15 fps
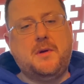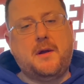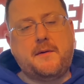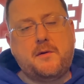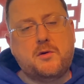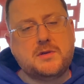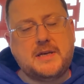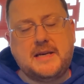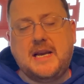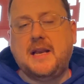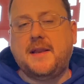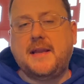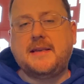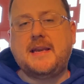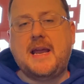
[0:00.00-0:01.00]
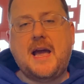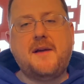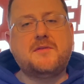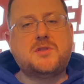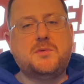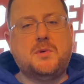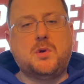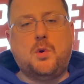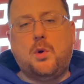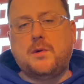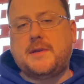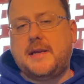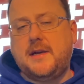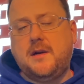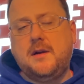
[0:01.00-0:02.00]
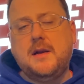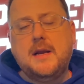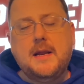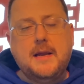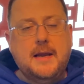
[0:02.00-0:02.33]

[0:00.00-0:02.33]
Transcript: Of course, I didn't link the Avs to a goaltender,